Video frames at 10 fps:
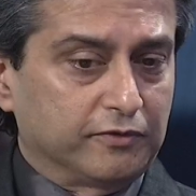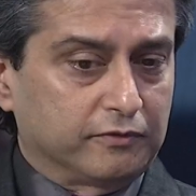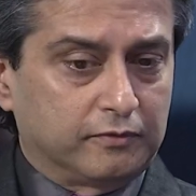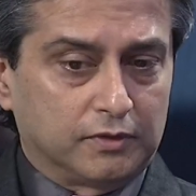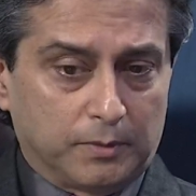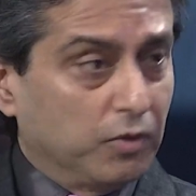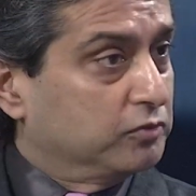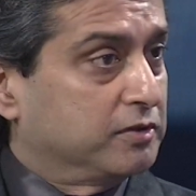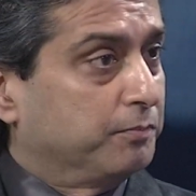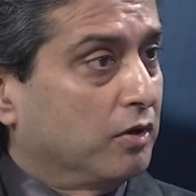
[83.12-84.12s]
is the
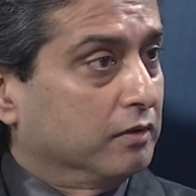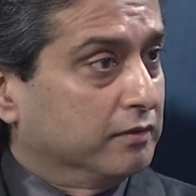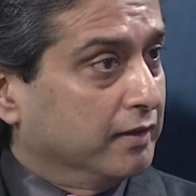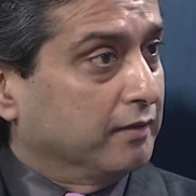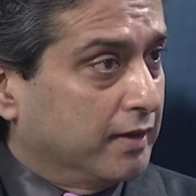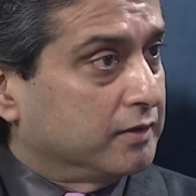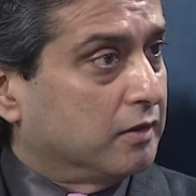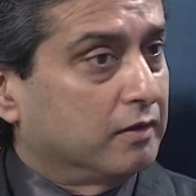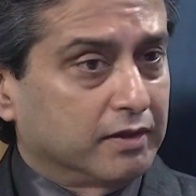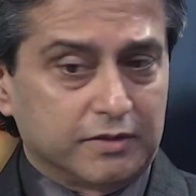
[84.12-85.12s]
most important thing that I
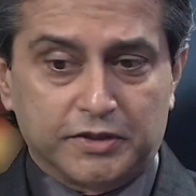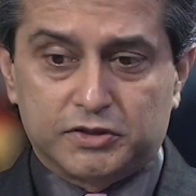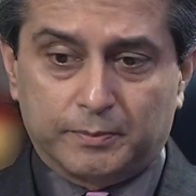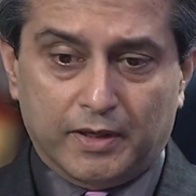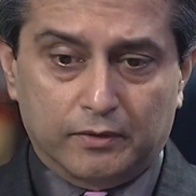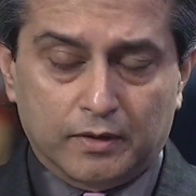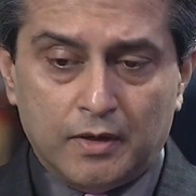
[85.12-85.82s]
talk and teach about.